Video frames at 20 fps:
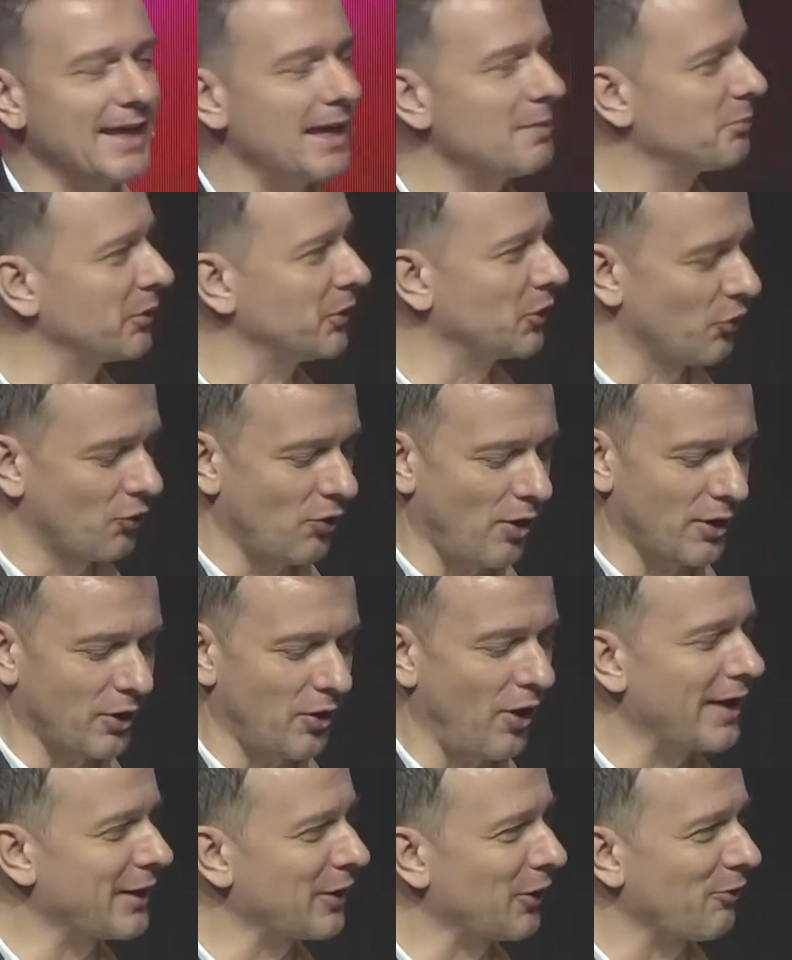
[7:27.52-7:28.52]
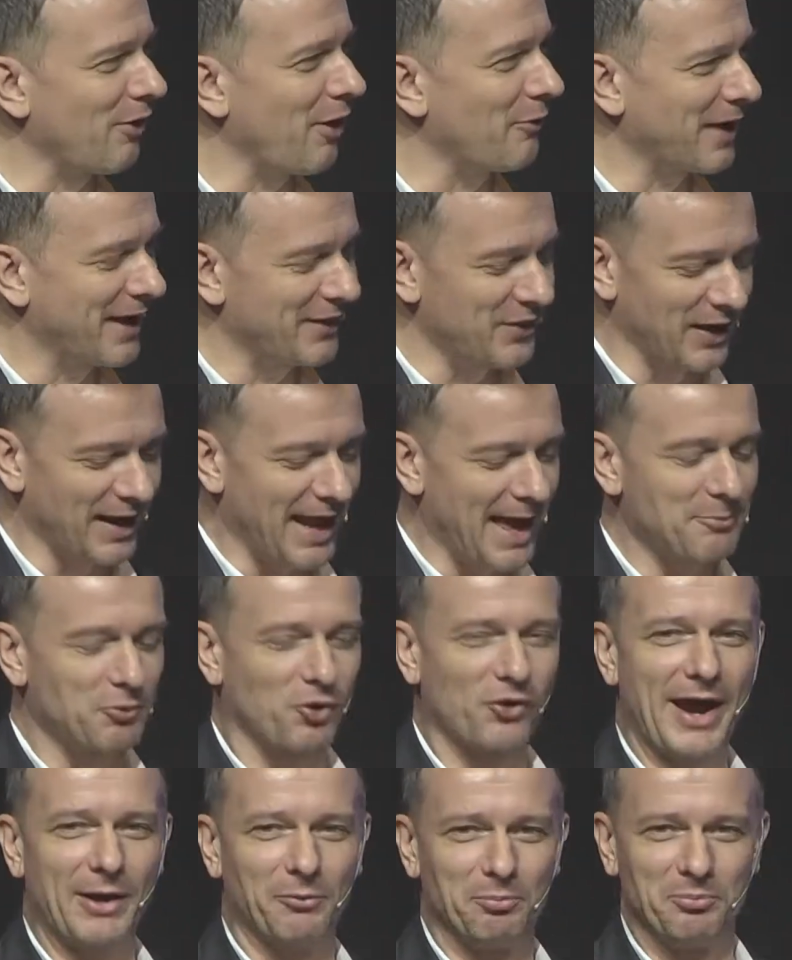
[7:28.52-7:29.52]
yet, but you're kind of growing in the lab
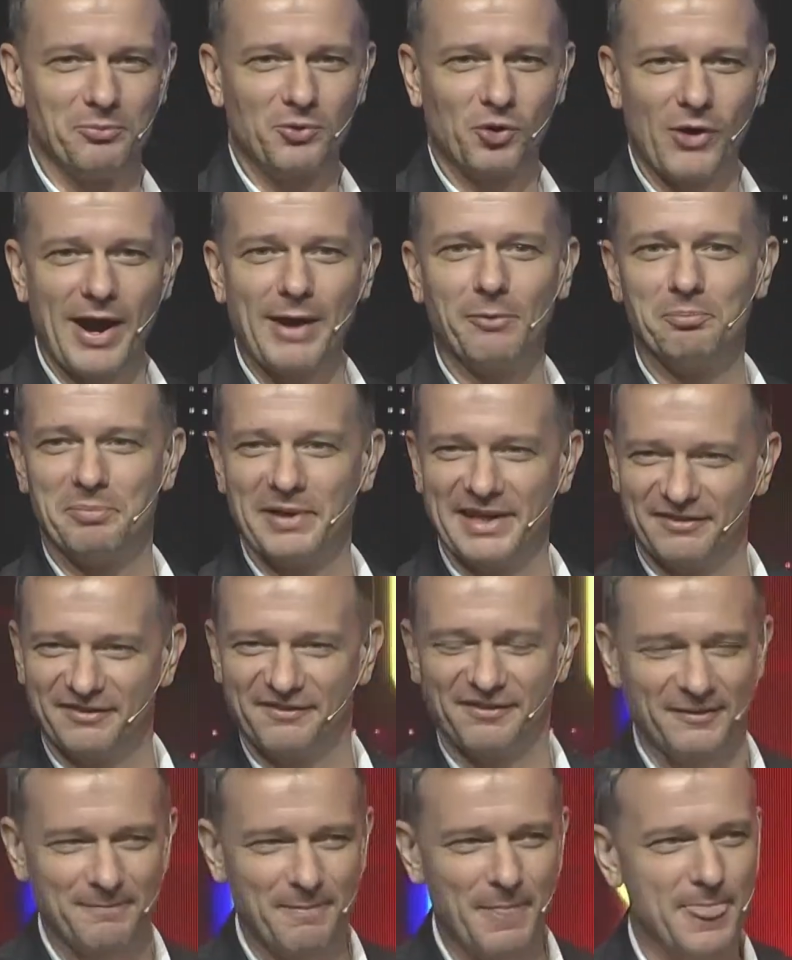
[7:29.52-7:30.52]
ground beef.